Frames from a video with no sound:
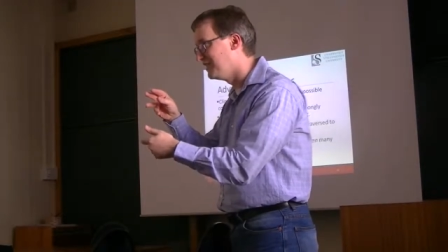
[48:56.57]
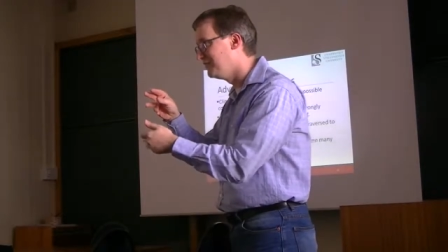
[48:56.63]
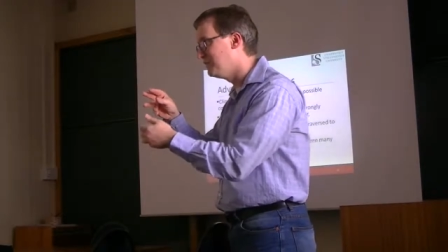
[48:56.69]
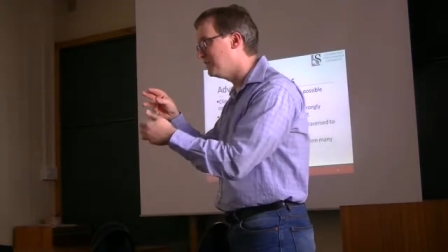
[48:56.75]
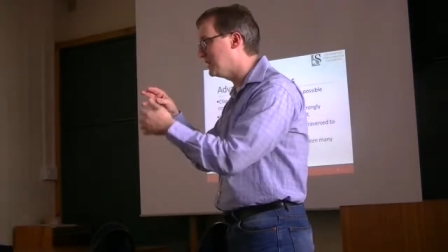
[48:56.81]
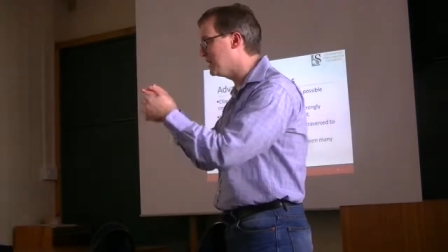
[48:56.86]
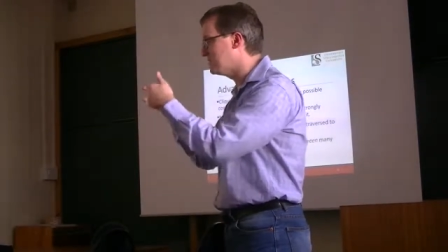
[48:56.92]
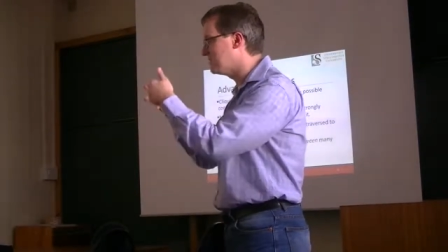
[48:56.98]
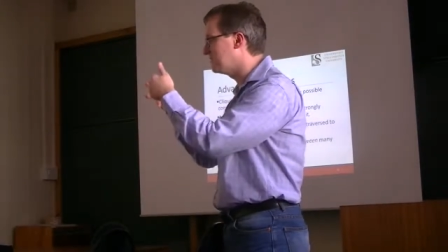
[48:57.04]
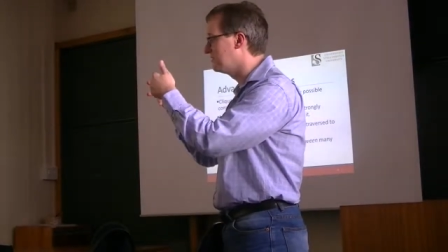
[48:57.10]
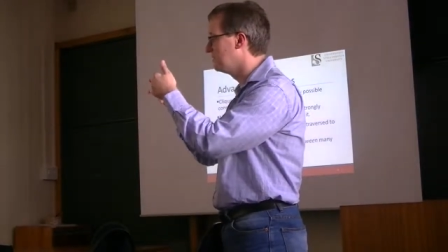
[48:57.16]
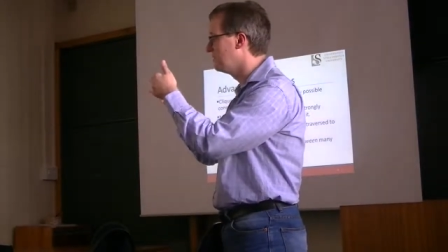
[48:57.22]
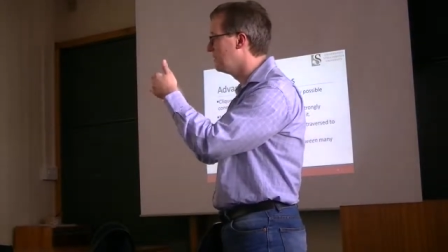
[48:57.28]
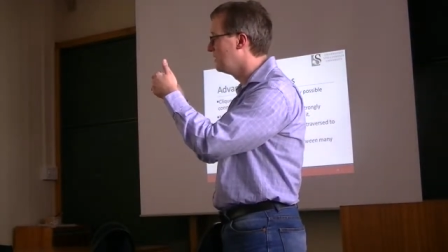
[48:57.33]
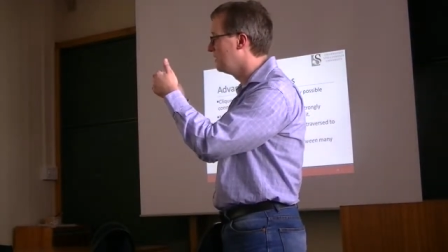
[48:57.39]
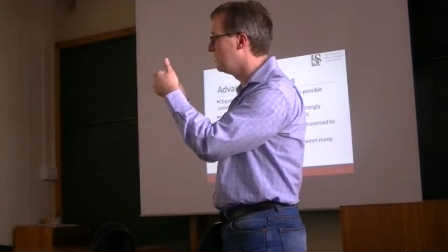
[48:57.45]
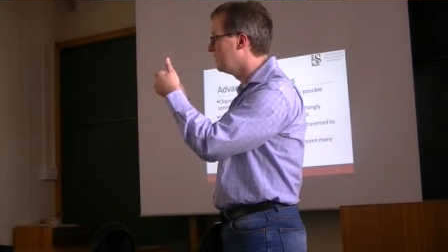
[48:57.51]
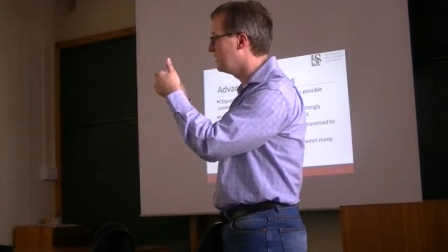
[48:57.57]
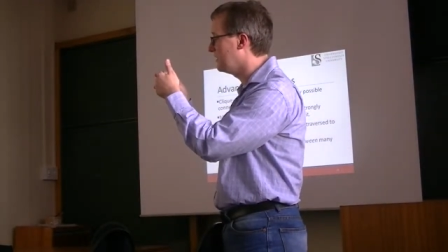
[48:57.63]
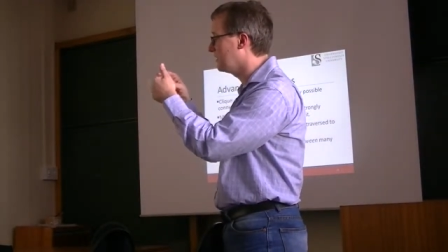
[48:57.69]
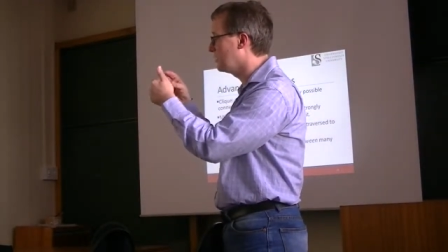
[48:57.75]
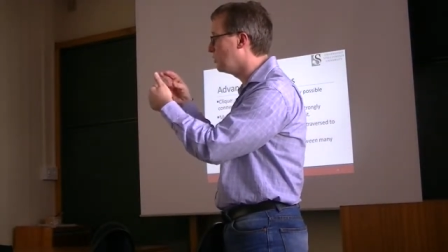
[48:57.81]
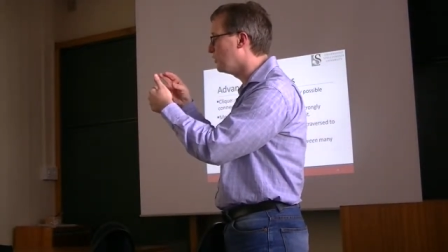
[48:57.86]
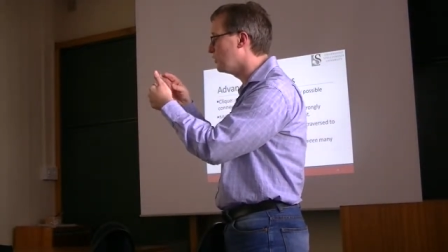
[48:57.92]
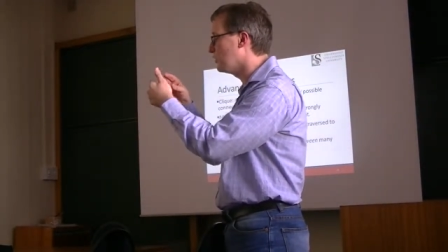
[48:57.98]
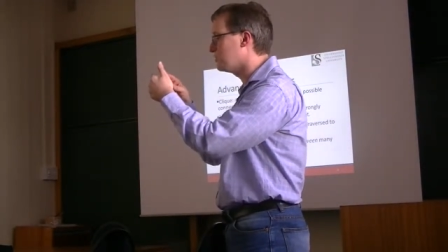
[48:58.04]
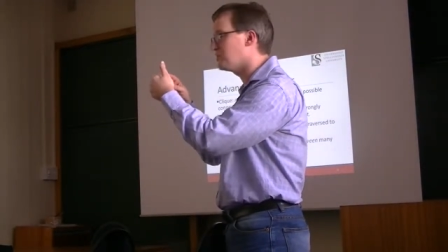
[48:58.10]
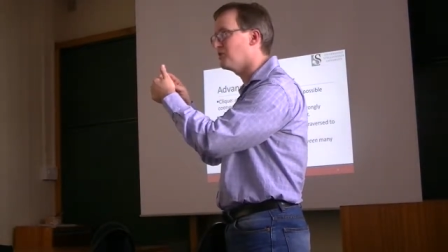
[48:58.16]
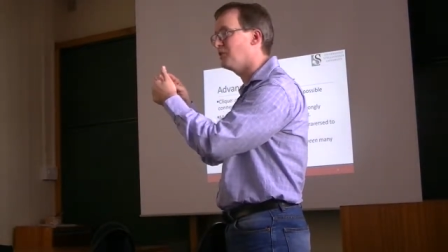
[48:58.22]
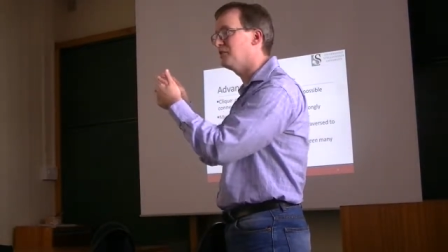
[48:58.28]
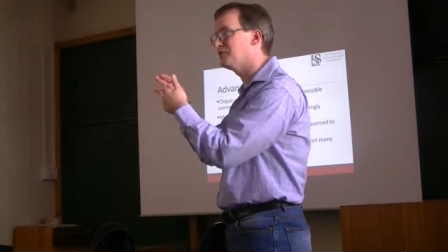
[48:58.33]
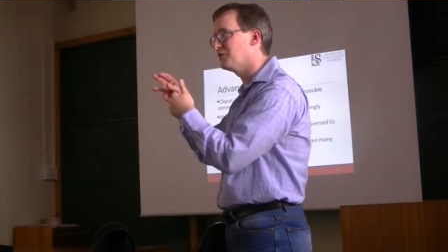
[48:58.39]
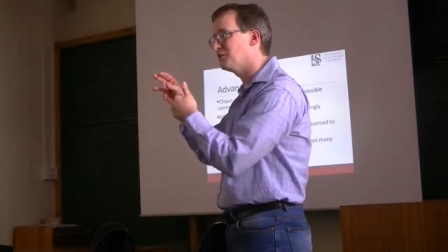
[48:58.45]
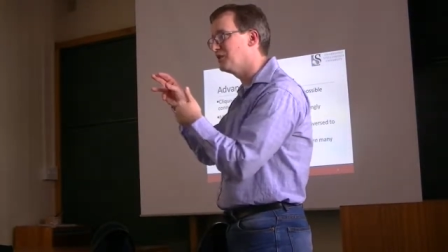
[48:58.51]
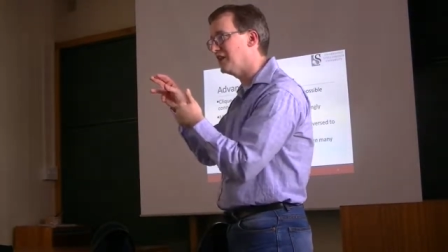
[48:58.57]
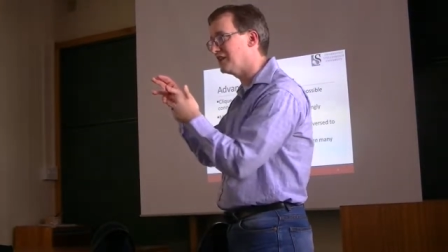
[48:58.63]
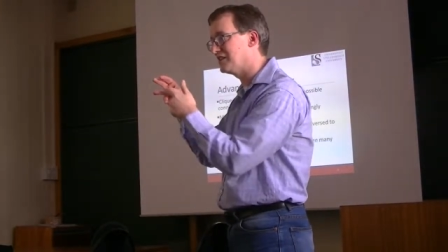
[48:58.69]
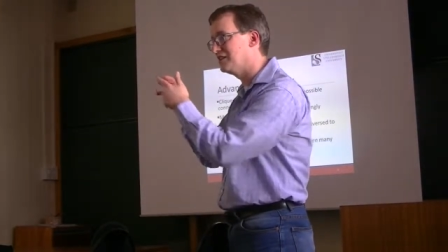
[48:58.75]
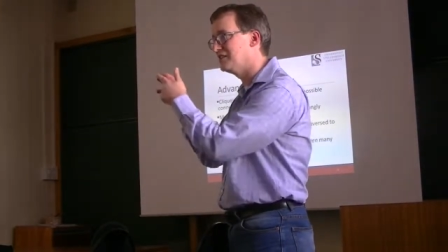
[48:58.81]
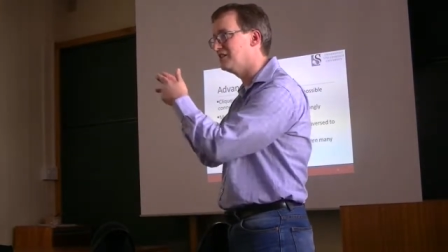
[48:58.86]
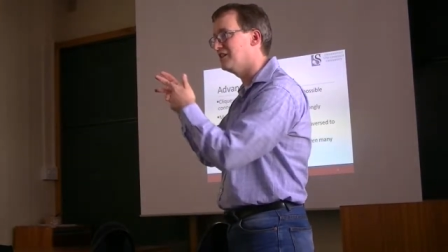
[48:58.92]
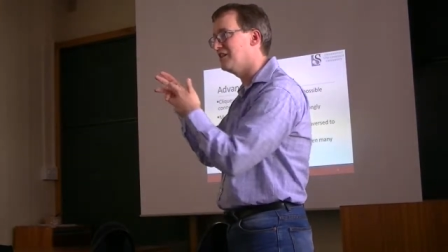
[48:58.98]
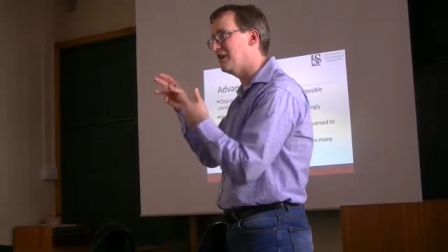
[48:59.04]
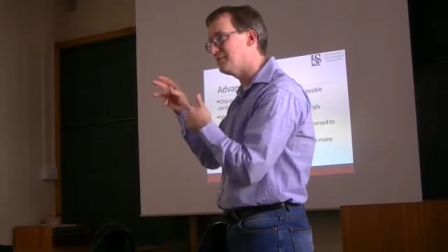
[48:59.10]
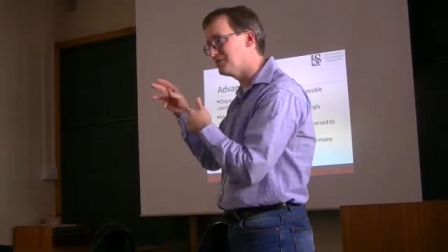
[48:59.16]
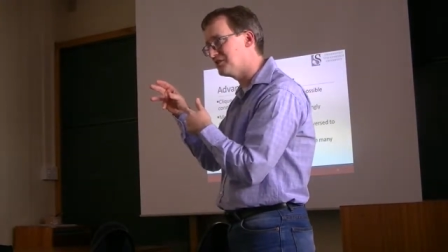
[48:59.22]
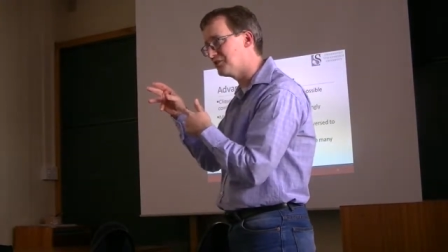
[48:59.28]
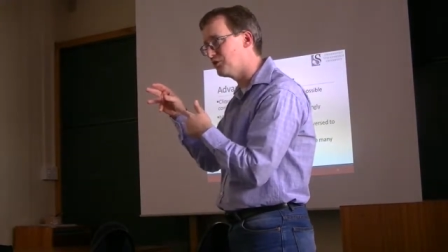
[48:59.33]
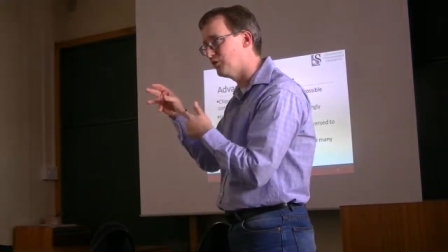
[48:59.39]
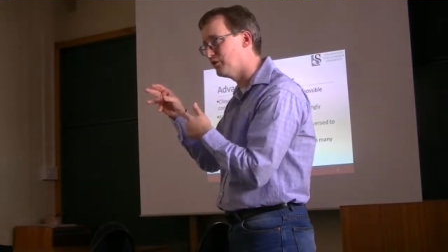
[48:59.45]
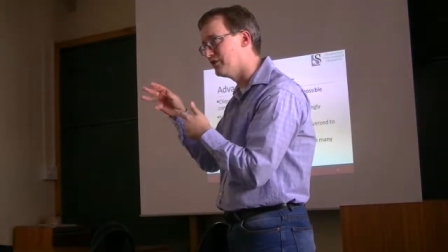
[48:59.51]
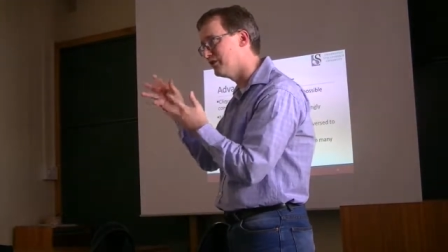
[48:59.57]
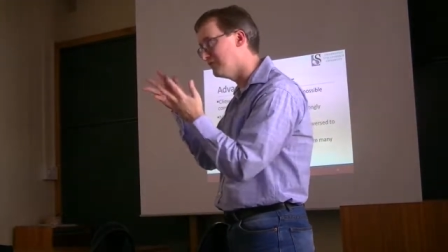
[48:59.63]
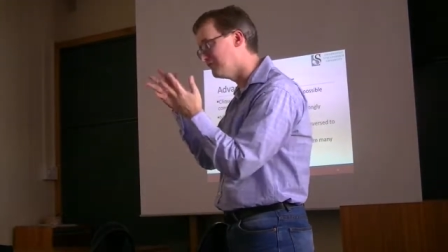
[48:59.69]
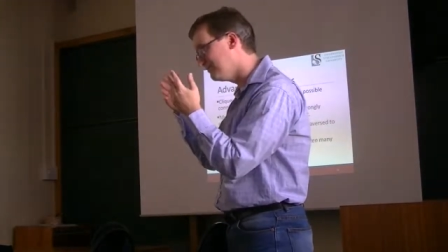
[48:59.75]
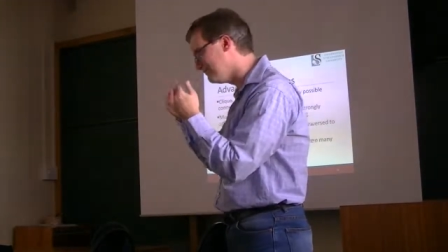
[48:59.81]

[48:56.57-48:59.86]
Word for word: because the corners are also connected to the opposite corner.